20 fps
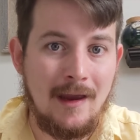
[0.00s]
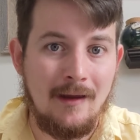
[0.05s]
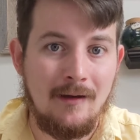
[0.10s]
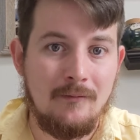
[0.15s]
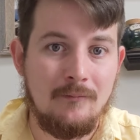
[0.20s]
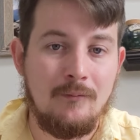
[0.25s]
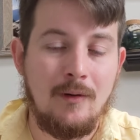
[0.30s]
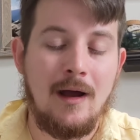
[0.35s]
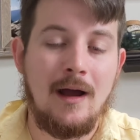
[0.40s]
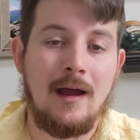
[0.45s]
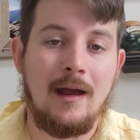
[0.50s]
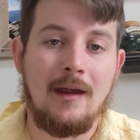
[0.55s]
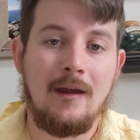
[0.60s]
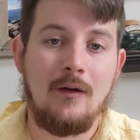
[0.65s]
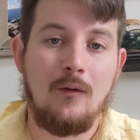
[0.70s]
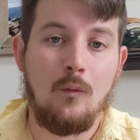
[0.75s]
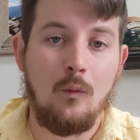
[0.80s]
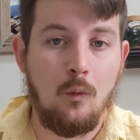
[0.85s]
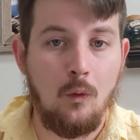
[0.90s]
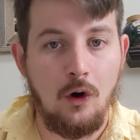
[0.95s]
it by
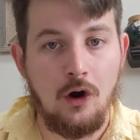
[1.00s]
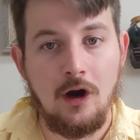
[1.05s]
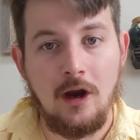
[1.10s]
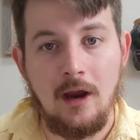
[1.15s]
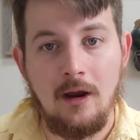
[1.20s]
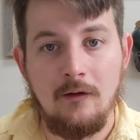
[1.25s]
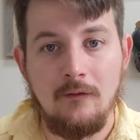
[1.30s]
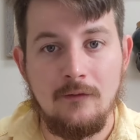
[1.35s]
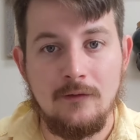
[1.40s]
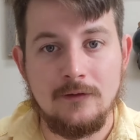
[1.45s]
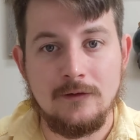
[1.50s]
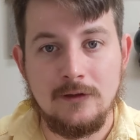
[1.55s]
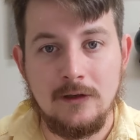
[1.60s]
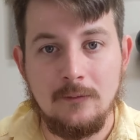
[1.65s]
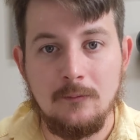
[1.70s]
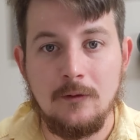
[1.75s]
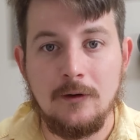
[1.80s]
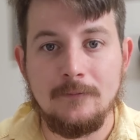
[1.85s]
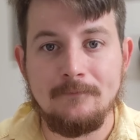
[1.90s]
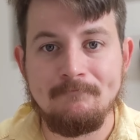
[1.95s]
working for
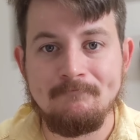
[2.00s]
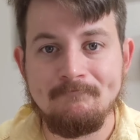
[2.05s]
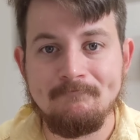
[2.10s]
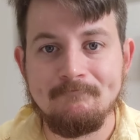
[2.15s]
someone.